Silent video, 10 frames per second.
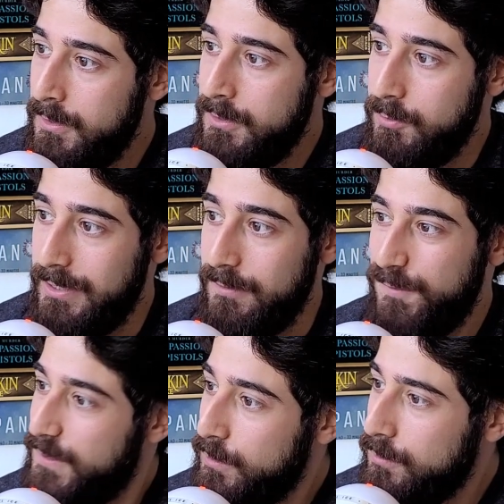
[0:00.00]
You can
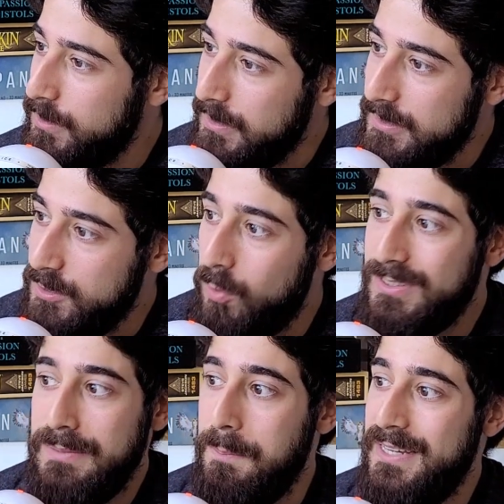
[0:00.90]
feel the
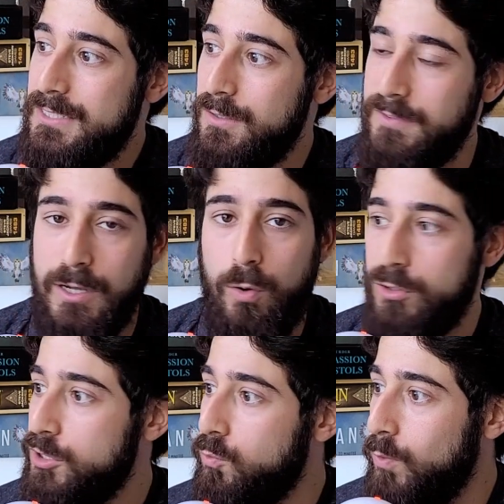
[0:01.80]
salty mist of the
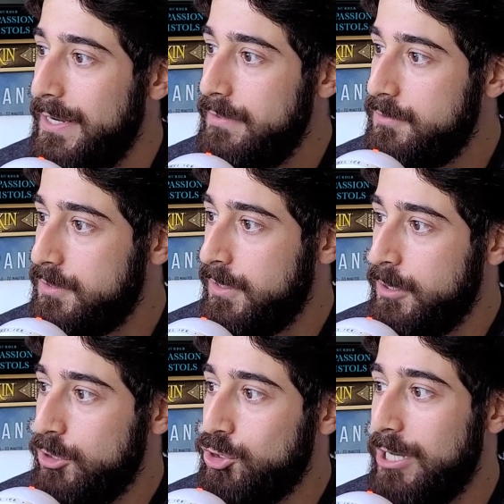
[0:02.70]
ocean waves
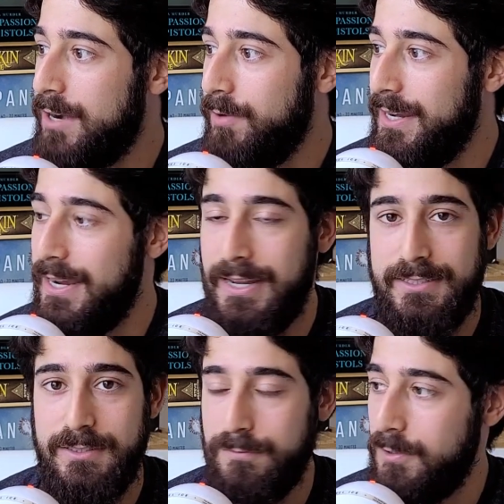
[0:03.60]
shattering
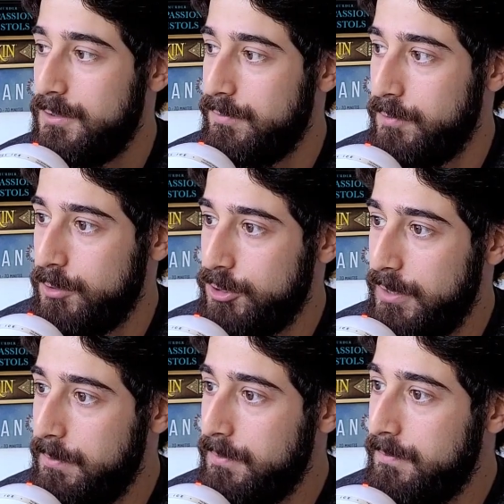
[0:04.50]
against the front of your
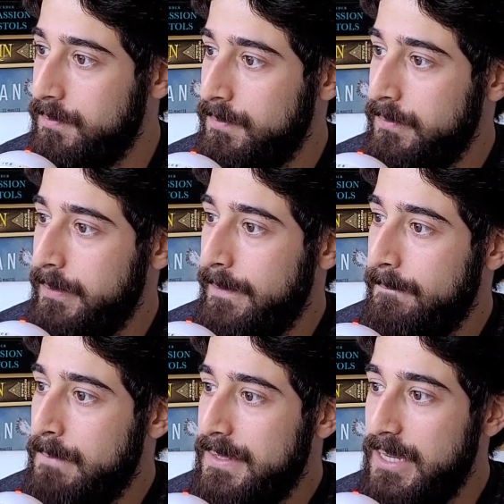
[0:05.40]
ship.
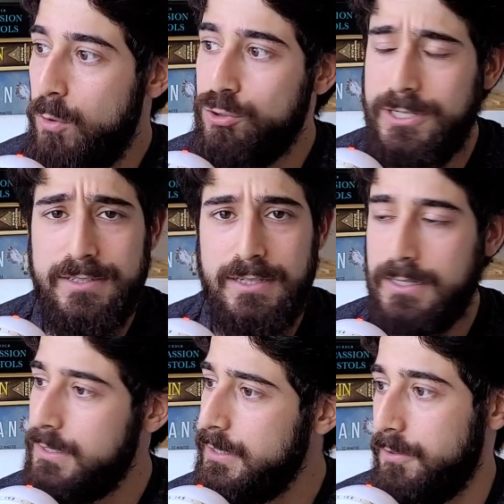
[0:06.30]
The ocean is
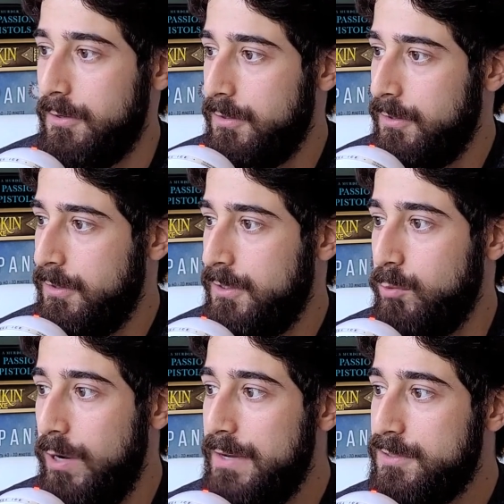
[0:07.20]
clear. The
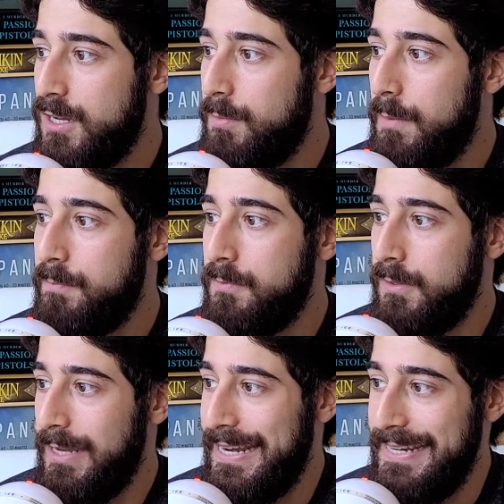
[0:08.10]
waves come up
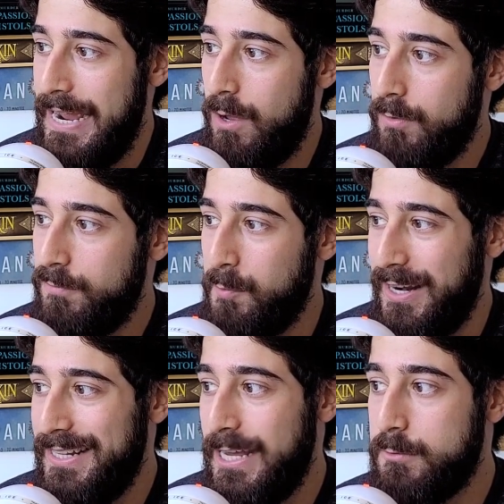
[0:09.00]
and down from a
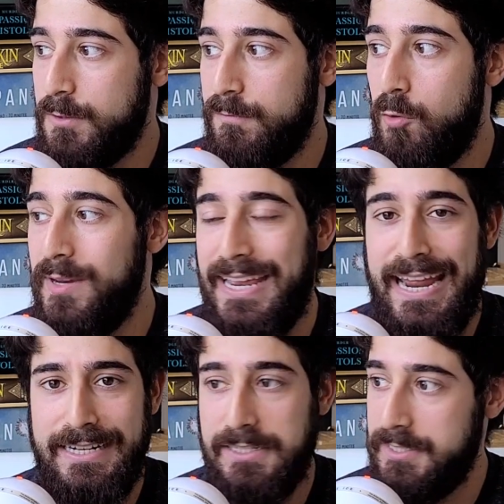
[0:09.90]
claustrophobic,
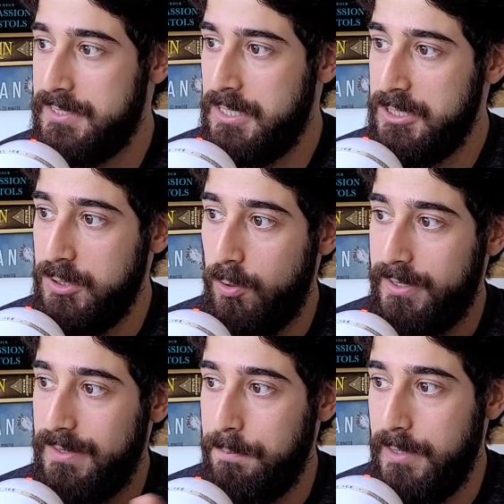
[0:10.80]
endless, dark
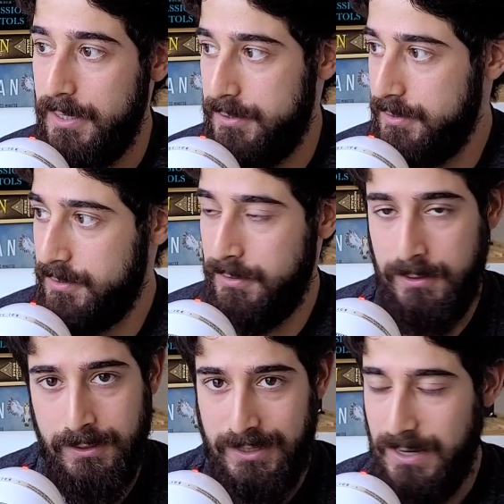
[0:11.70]
abyss.
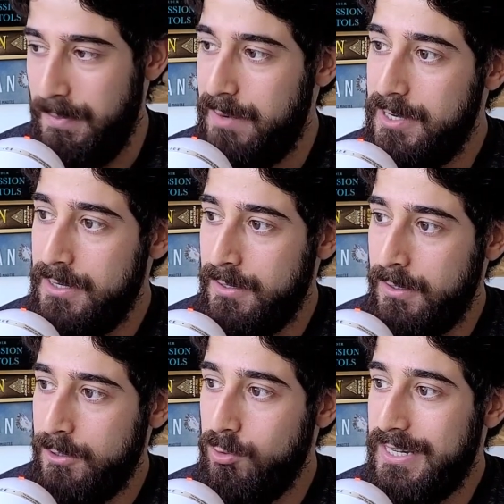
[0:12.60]
And maybe
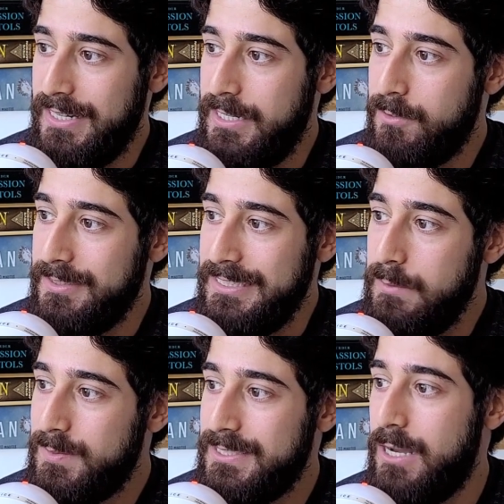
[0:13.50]
you can hear
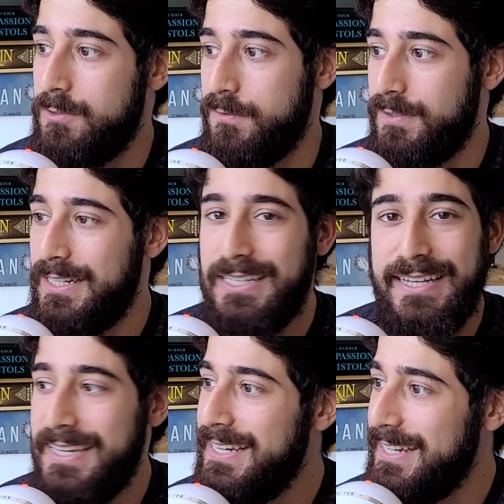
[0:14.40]
deep sounds of
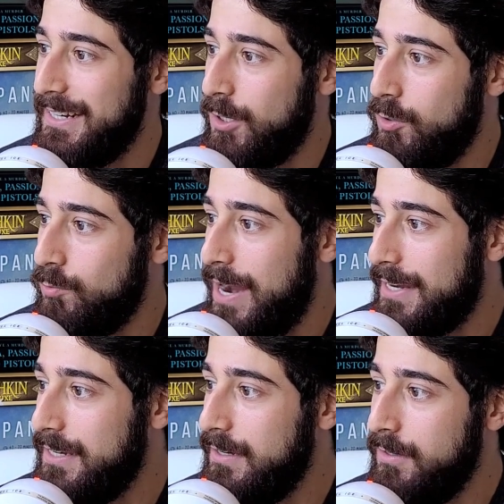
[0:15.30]
clicking and
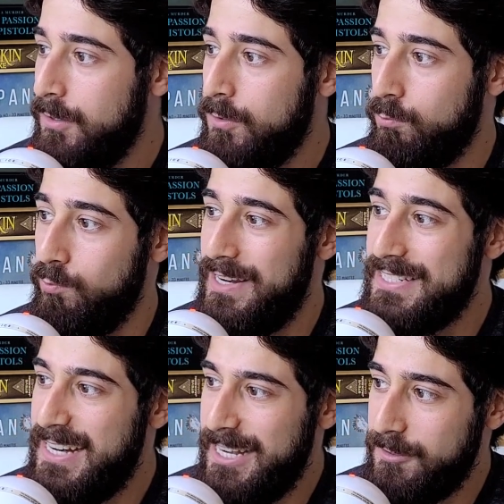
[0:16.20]
cracking
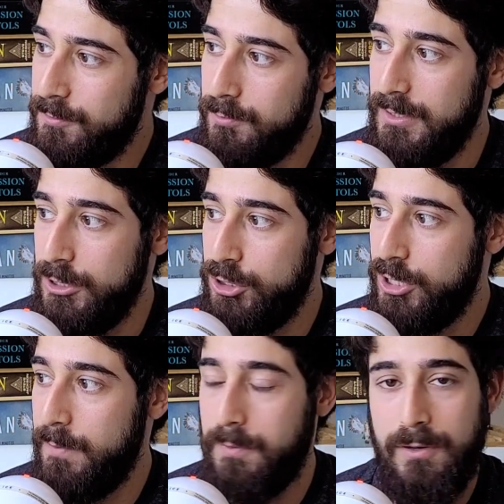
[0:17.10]
resonate through the
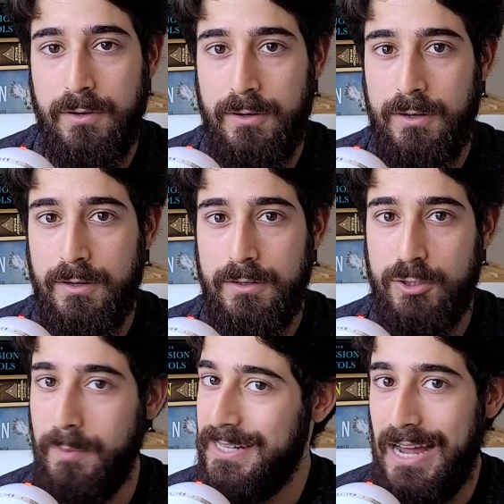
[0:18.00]
ship.
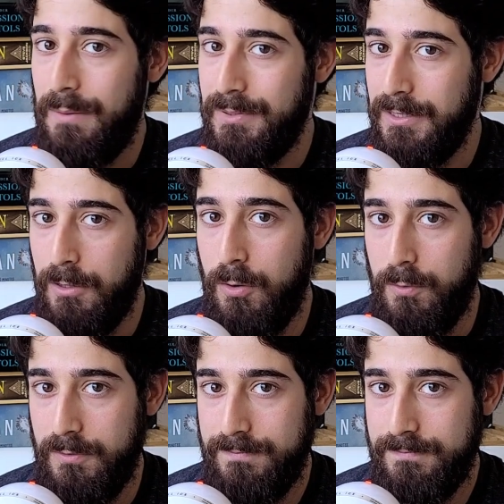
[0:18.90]
You may not be
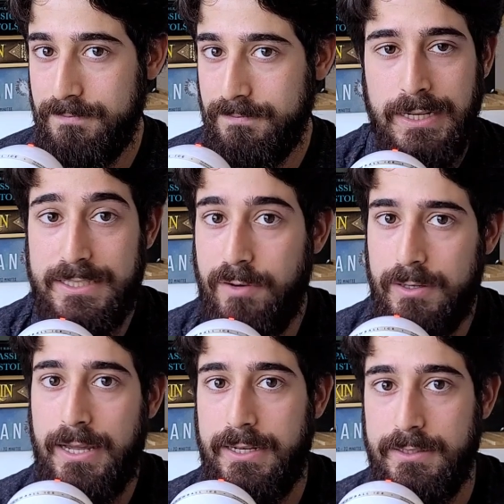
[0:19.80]
alone. It's very
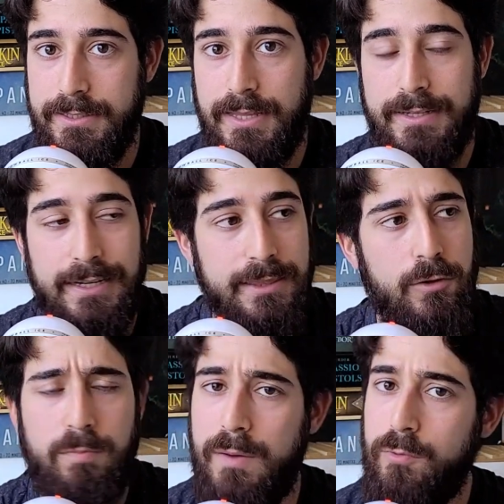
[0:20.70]
likely that in their
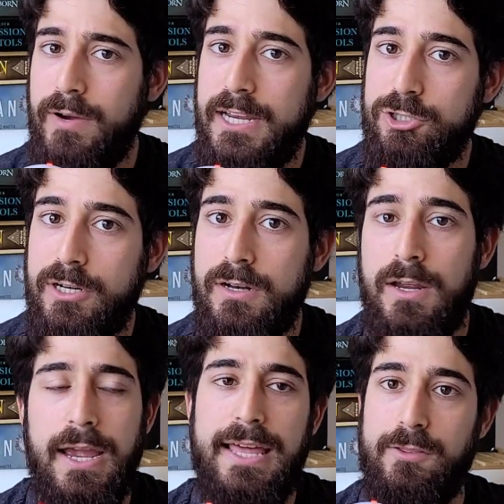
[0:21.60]
preparation
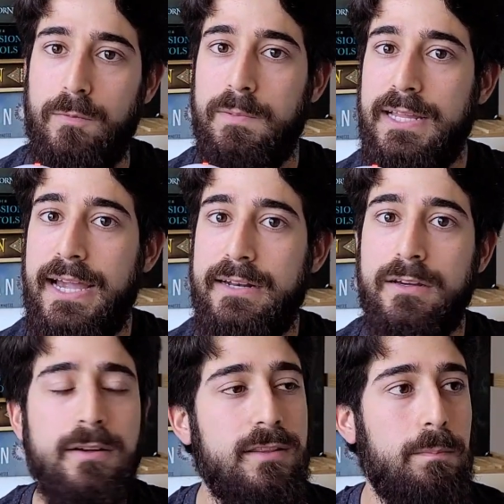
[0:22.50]
and their plan,
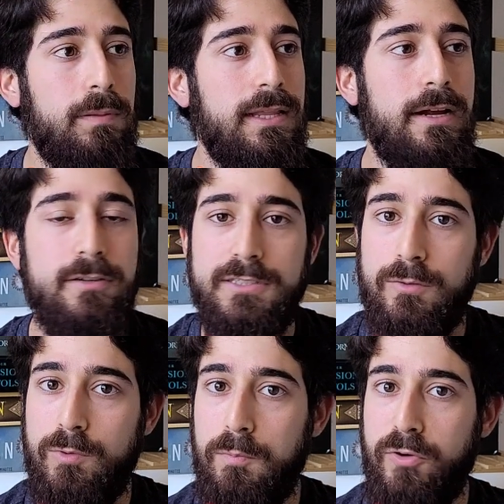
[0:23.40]
the players
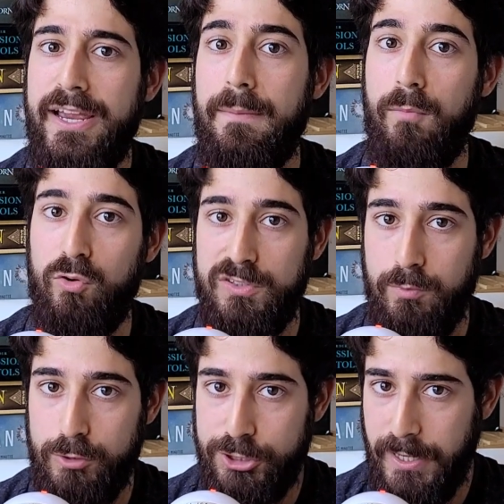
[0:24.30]
will bring
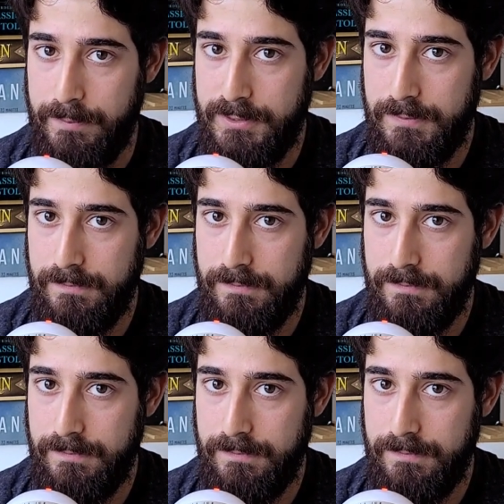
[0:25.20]
multiple ships.